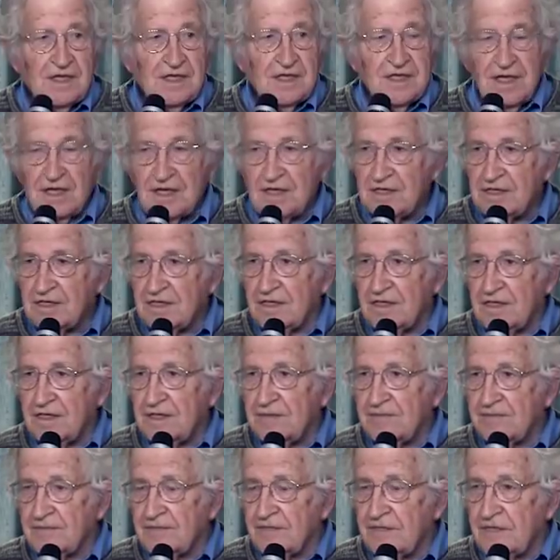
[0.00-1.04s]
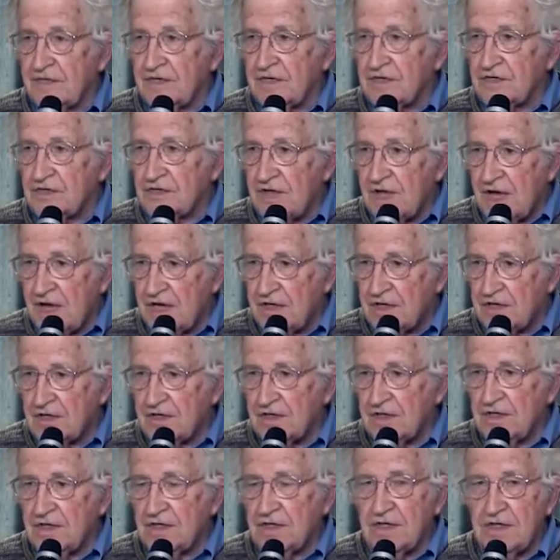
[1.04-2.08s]
take the
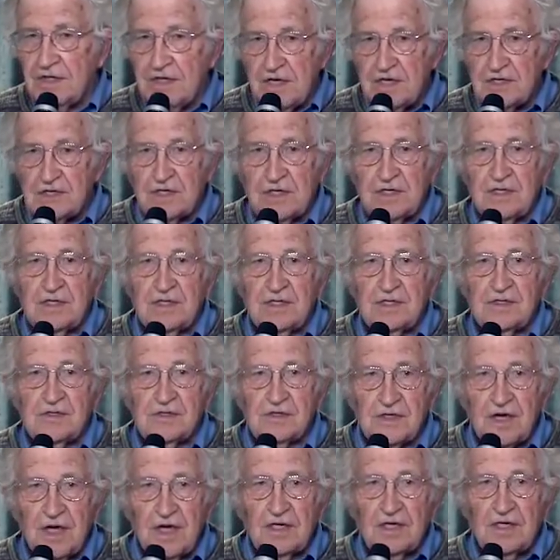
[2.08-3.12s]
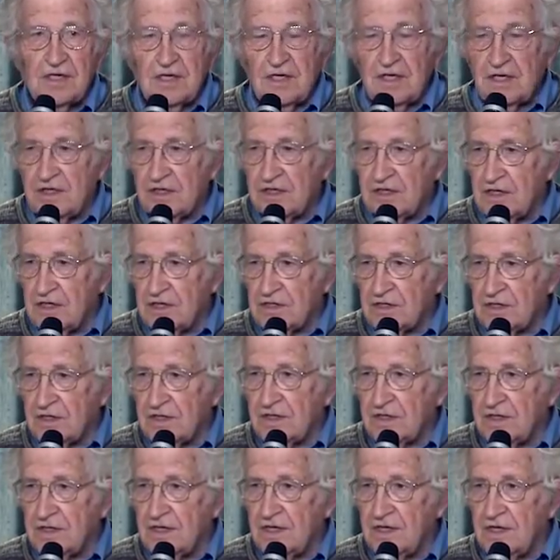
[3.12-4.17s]
standard edition, scholarly
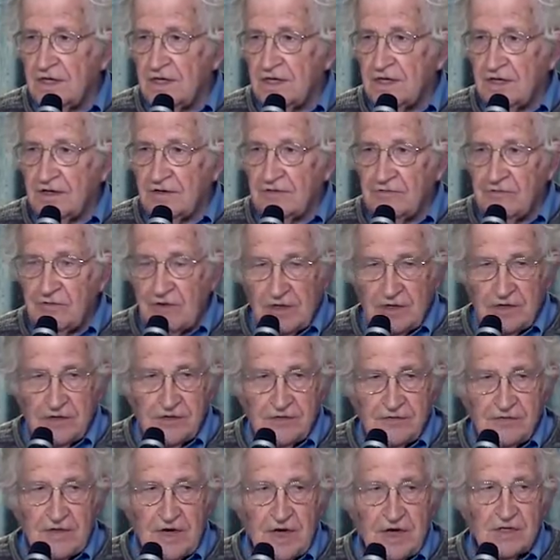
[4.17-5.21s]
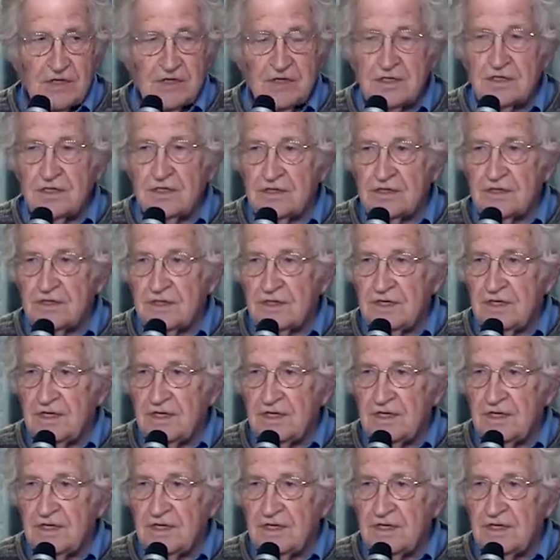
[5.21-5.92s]
edition of Wealth of Nations,